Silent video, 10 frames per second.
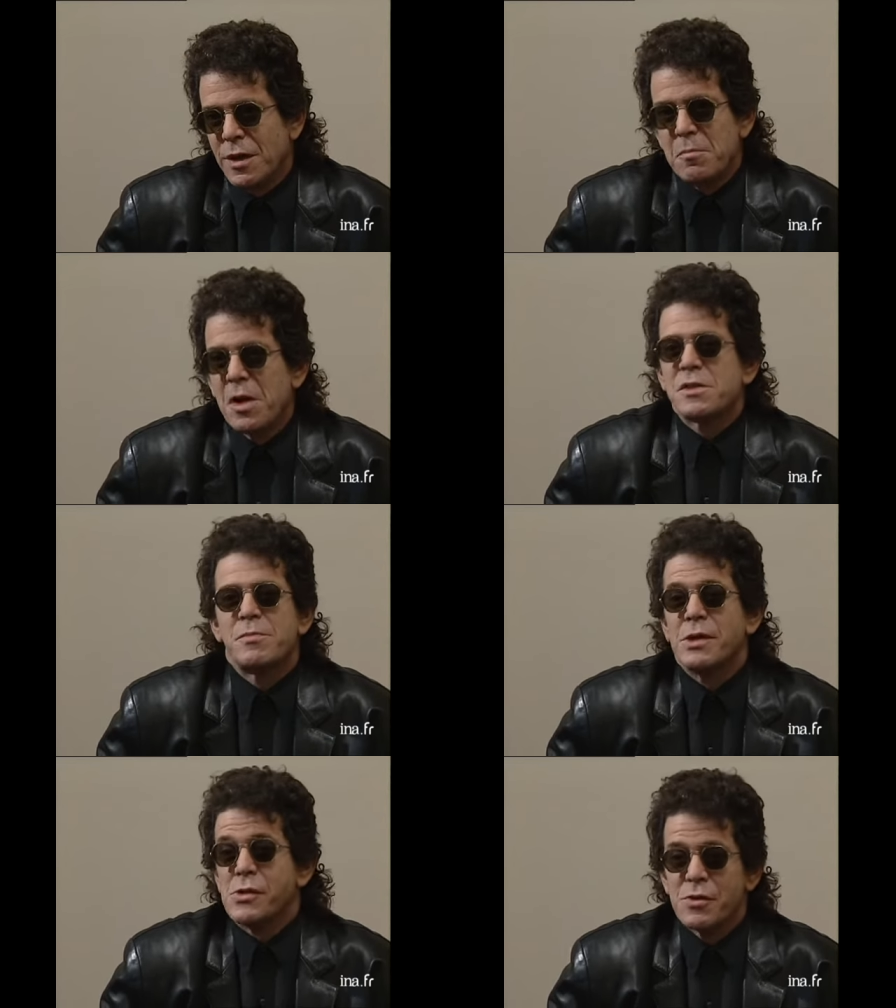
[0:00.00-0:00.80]
It
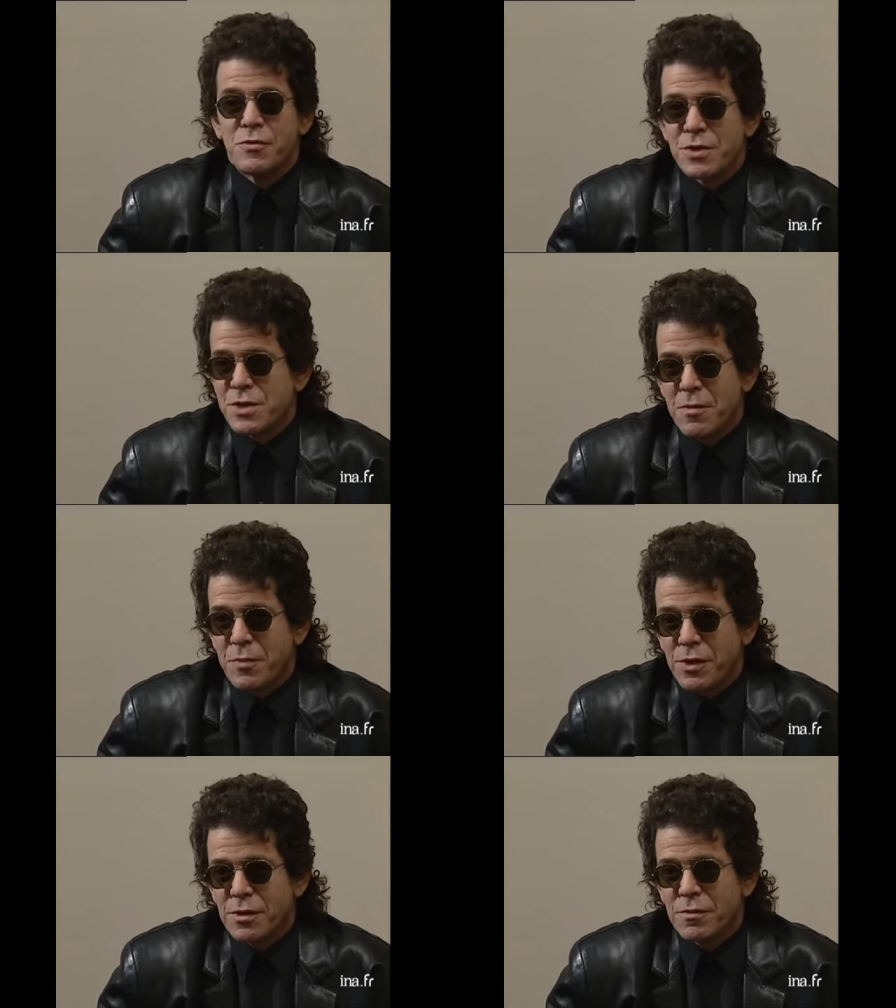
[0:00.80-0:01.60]
must be good for
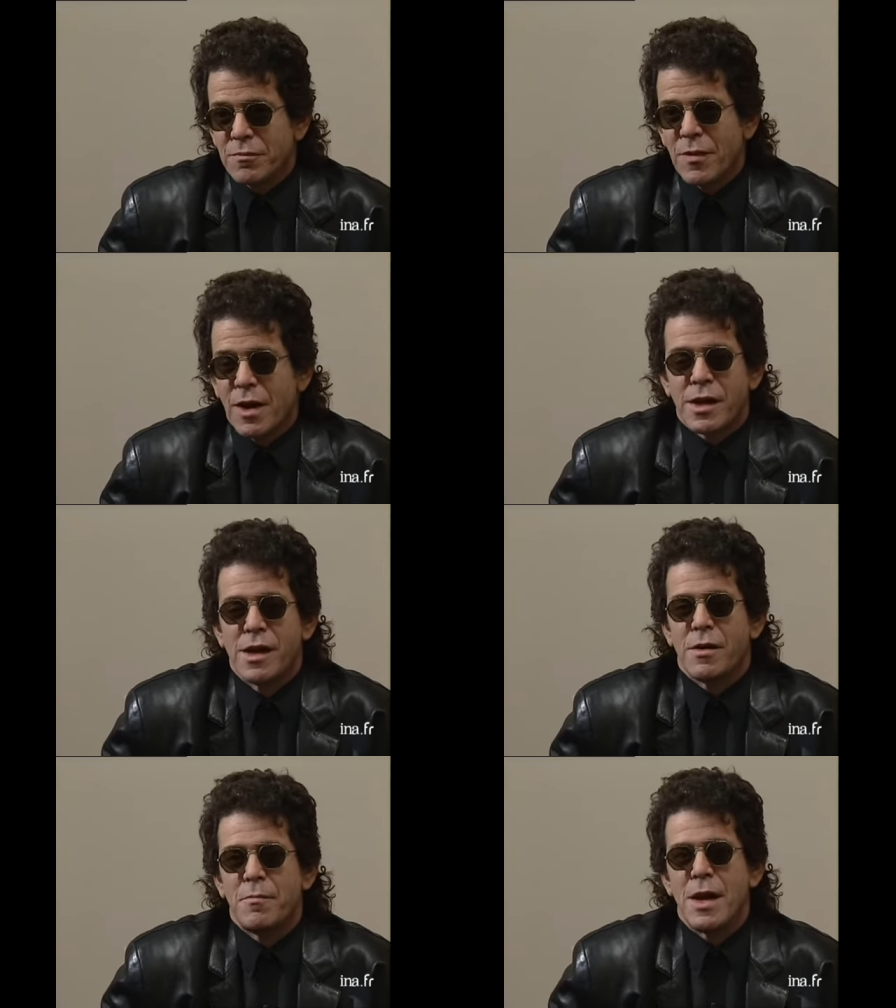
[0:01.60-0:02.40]
something. I
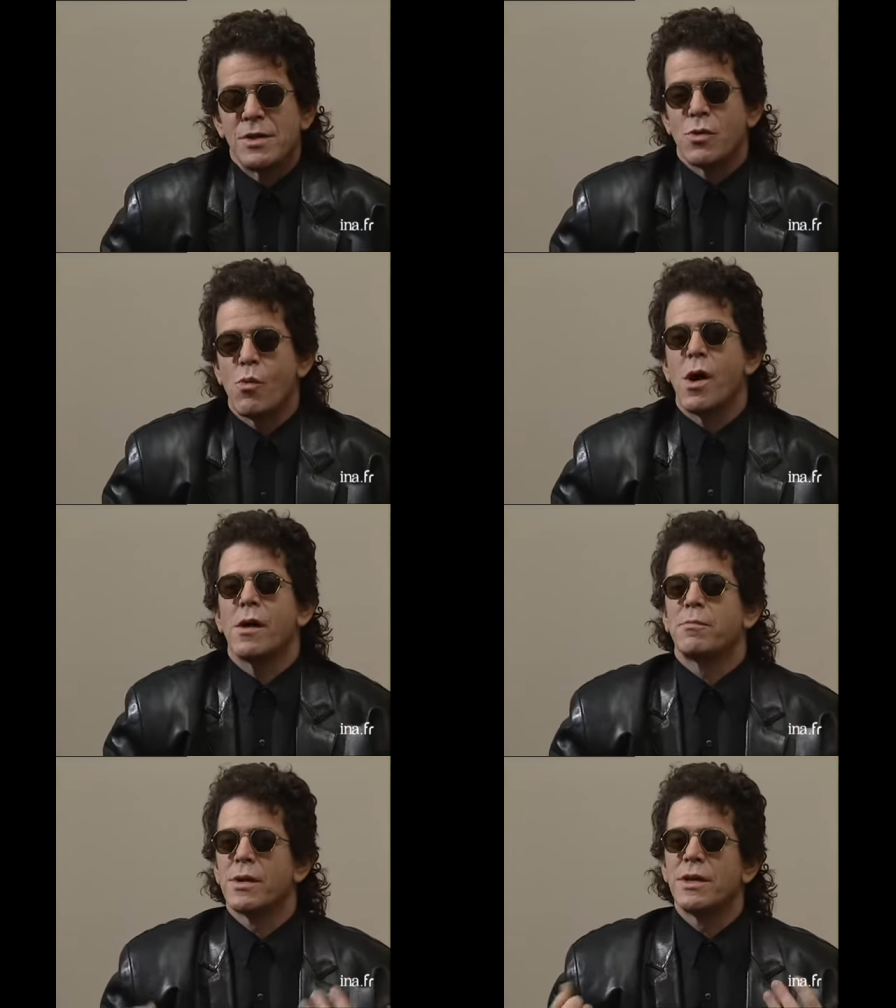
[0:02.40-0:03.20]
can't imagine
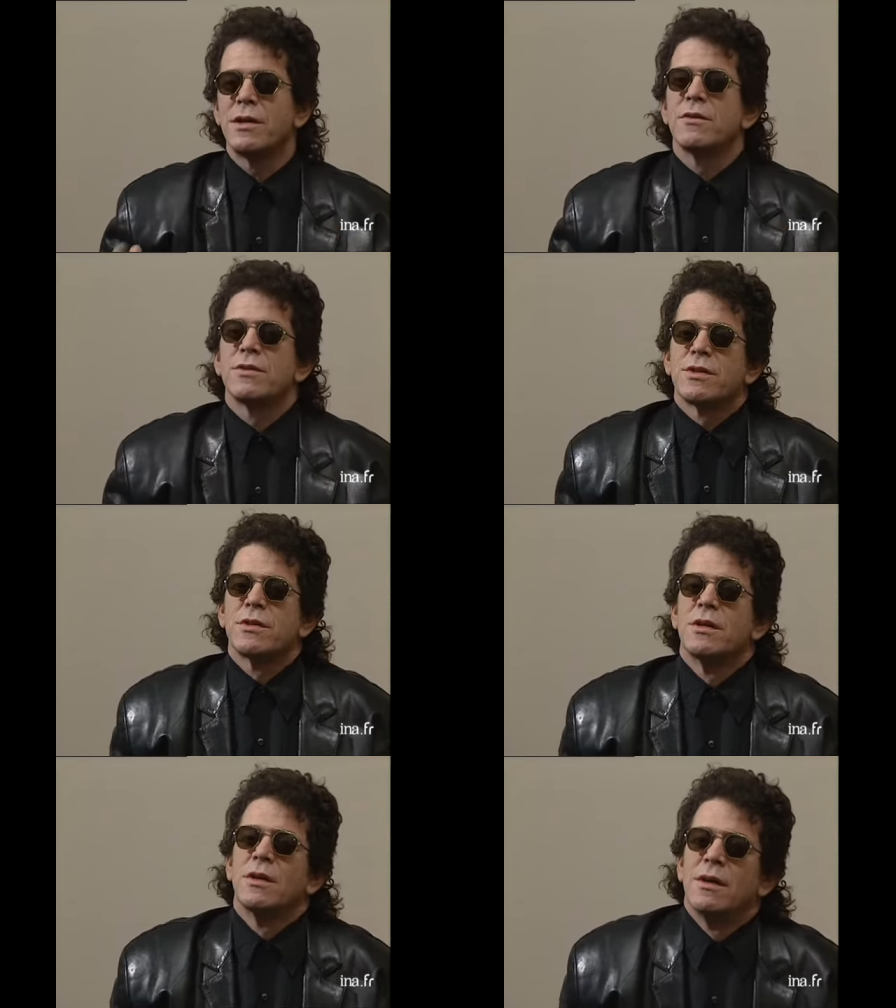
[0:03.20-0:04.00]
what, but
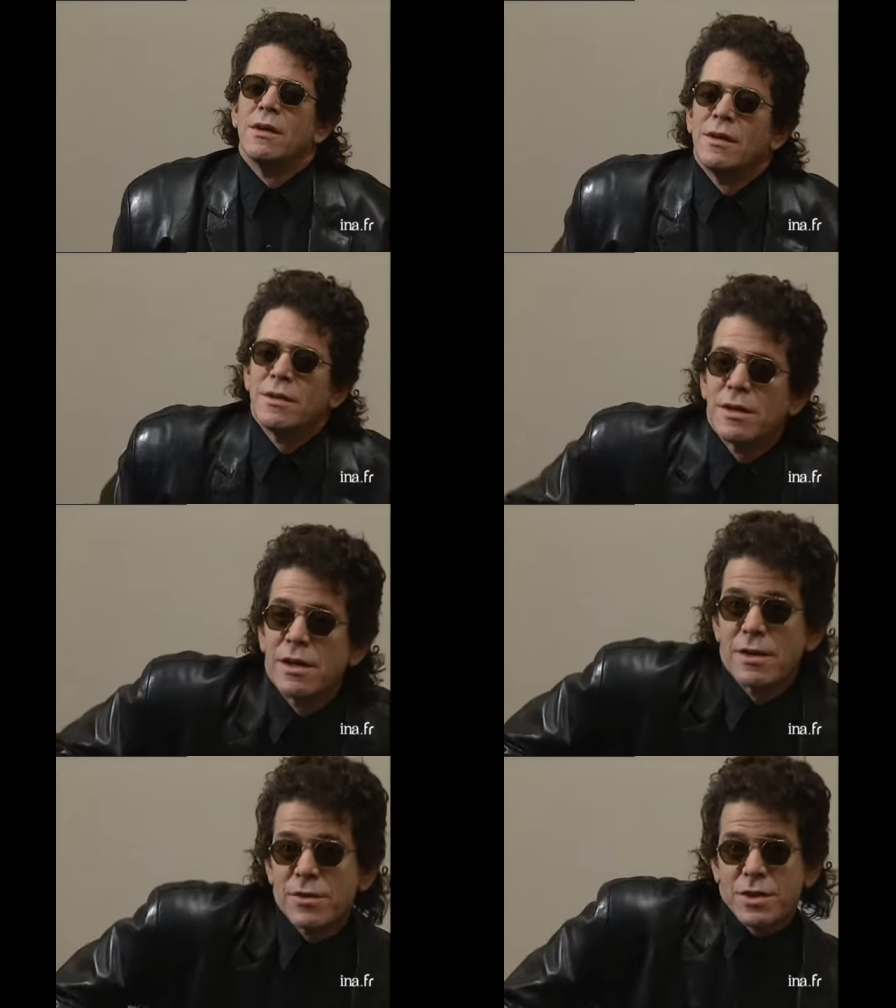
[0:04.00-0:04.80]
here's
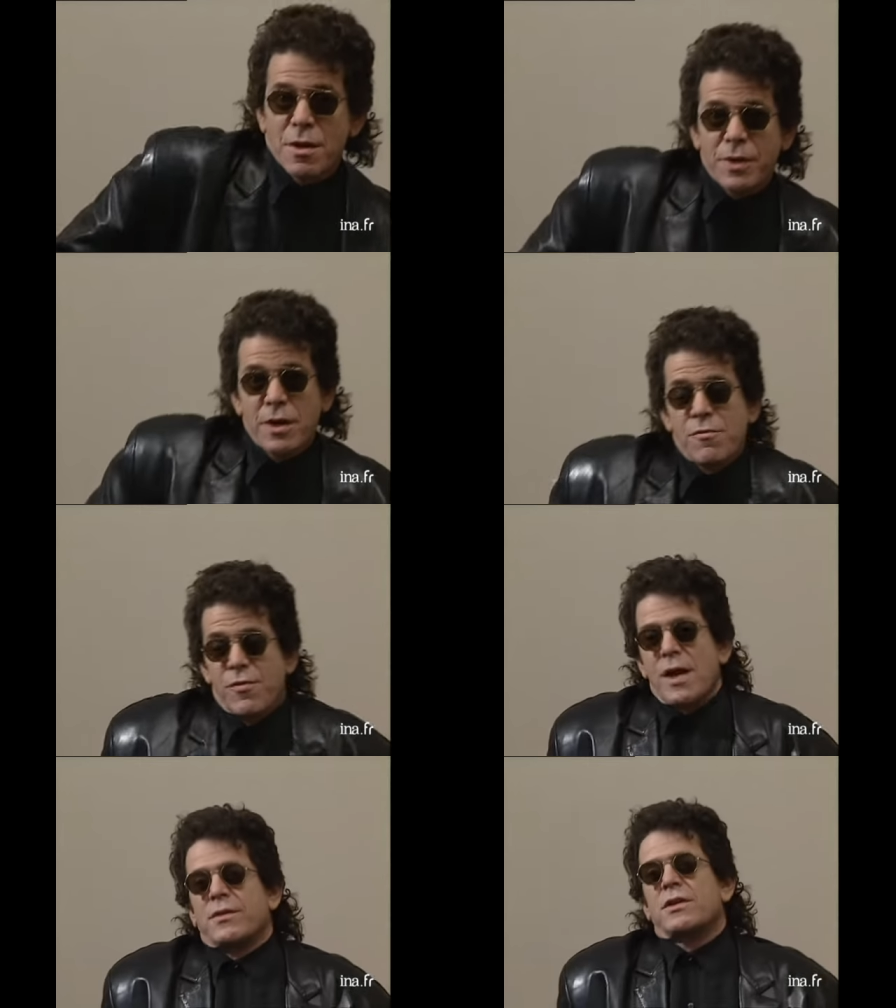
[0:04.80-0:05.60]
here's something in
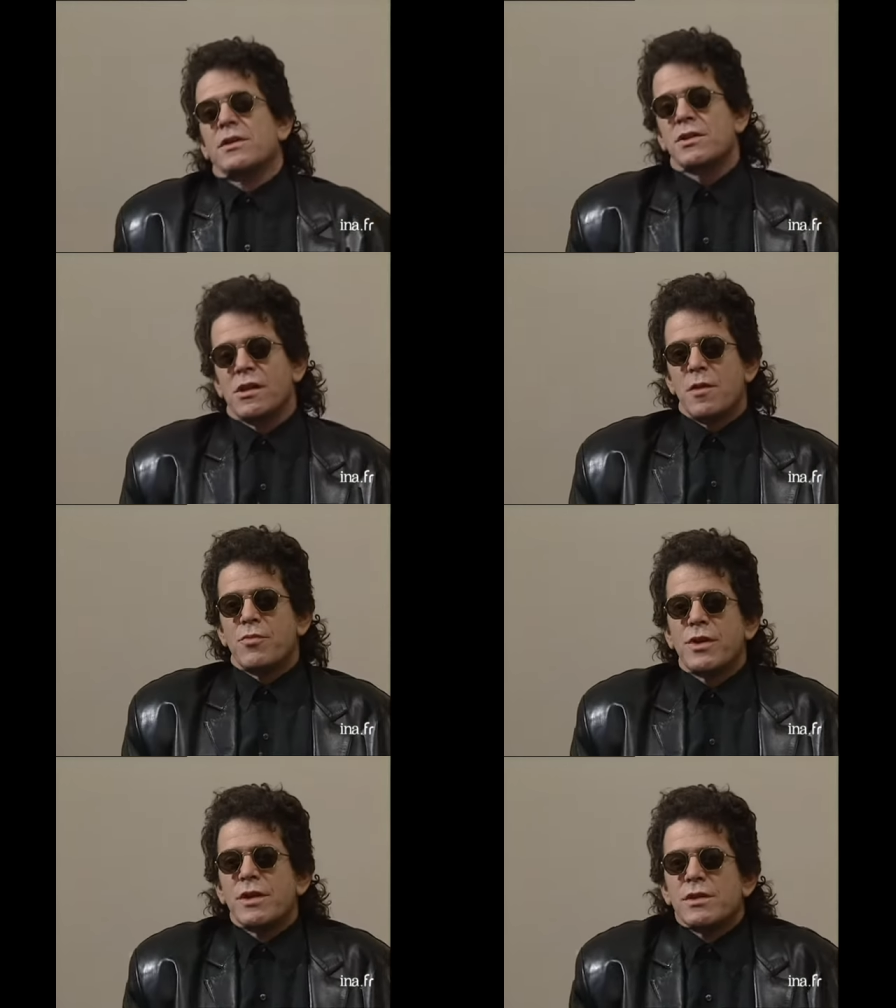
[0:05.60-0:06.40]
fact that the
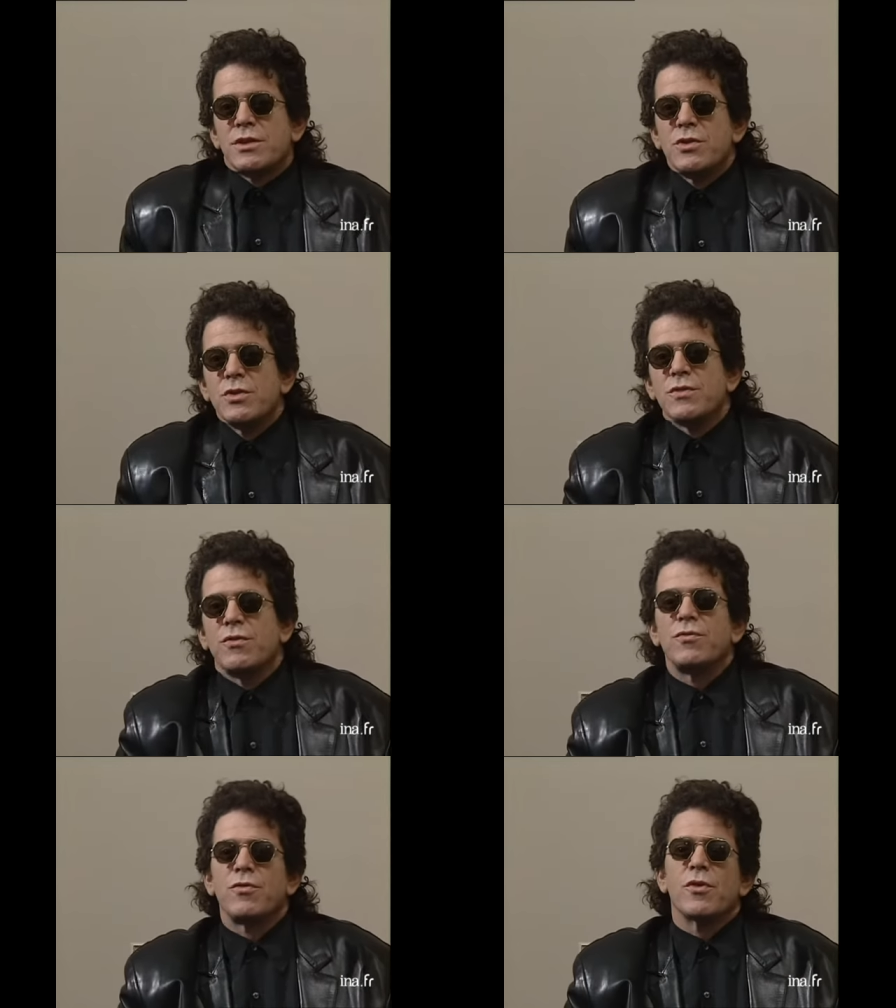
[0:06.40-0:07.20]
celebrity is
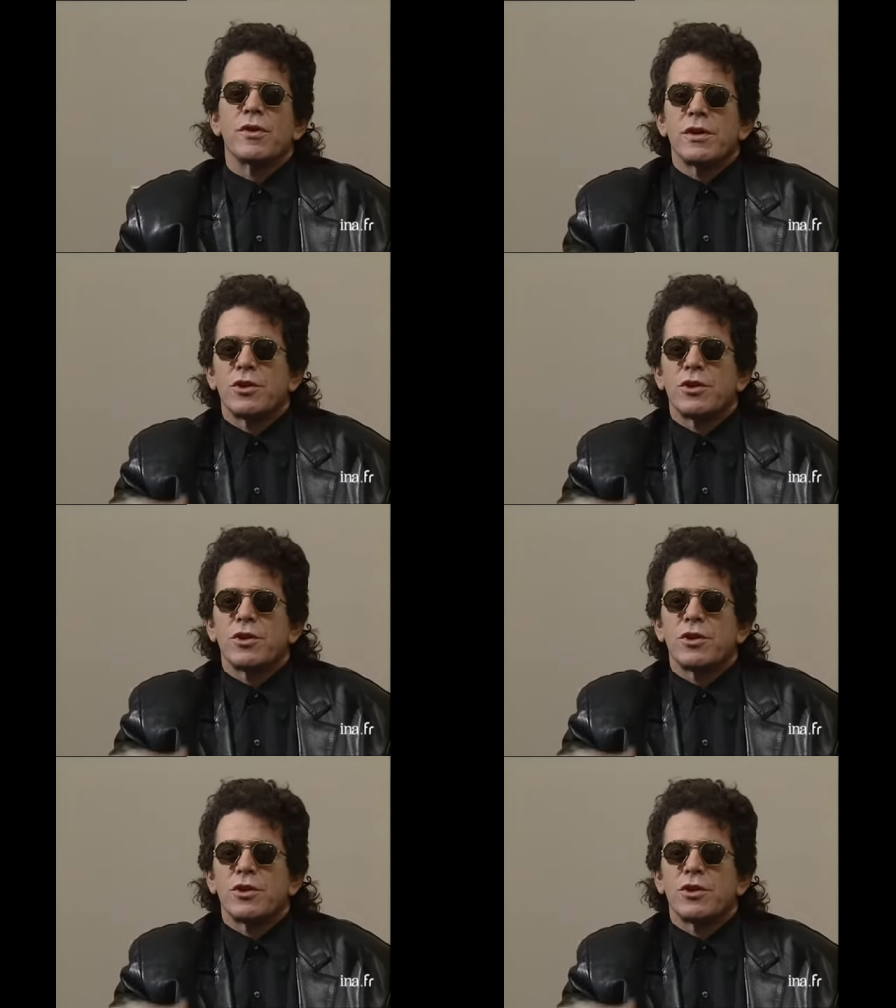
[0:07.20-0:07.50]
useful for.